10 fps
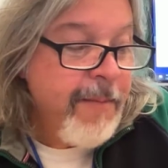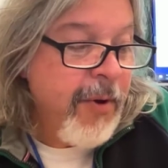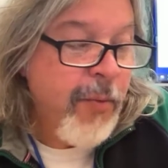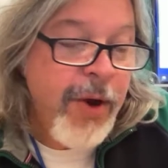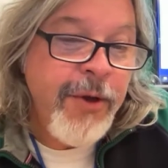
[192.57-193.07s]

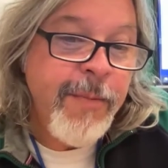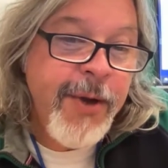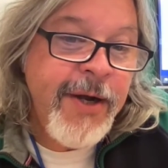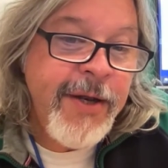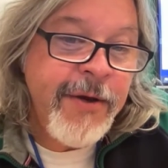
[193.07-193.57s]
But when you
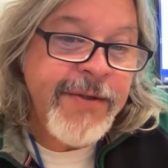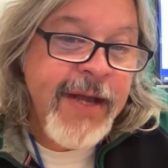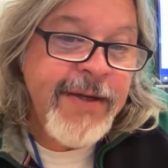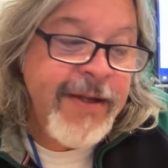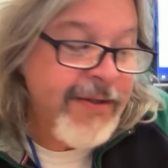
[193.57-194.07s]
put it in your
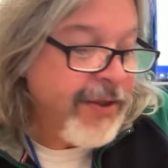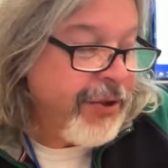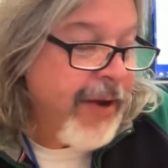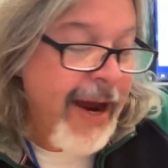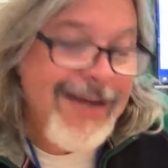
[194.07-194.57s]
sentence and
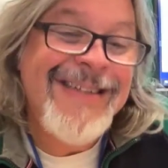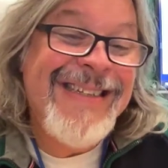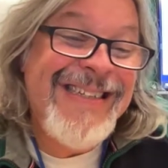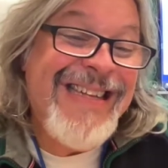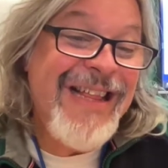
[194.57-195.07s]
you actually
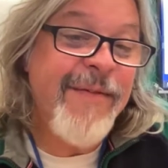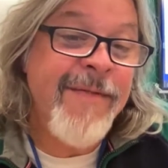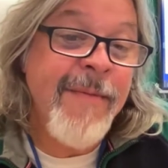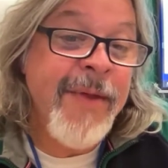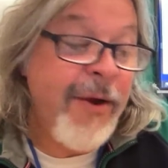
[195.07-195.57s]
steal it
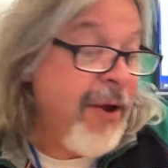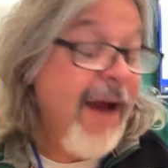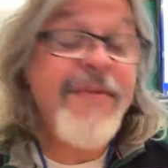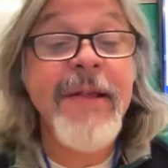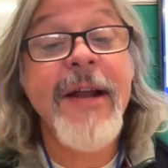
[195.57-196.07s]
from there, you
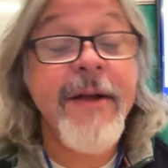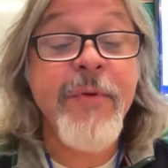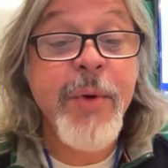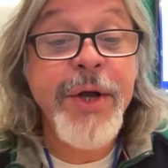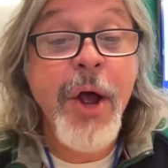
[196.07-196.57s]
have to let
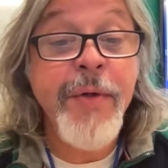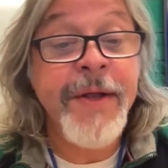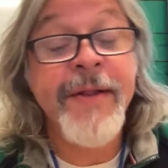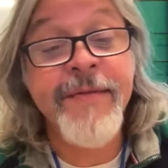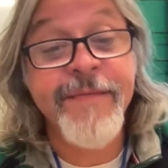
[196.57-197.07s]
everyone know
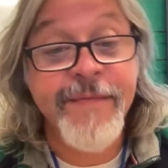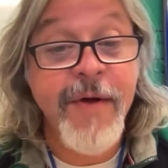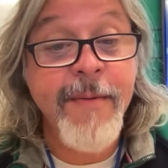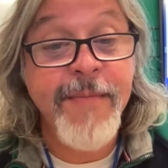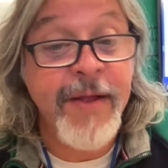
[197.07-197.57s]
that
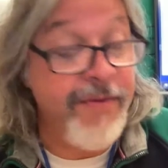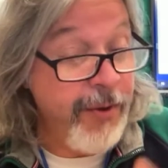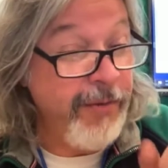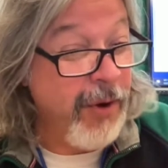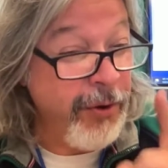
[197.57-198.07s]

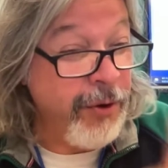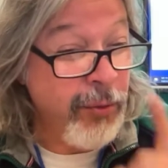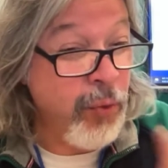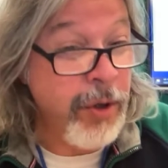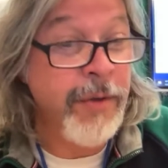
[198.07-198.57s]
those aren't your
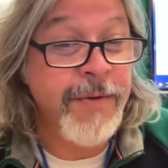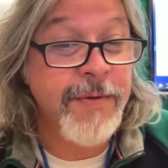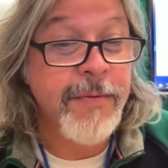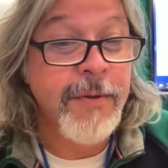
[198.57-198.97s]
words.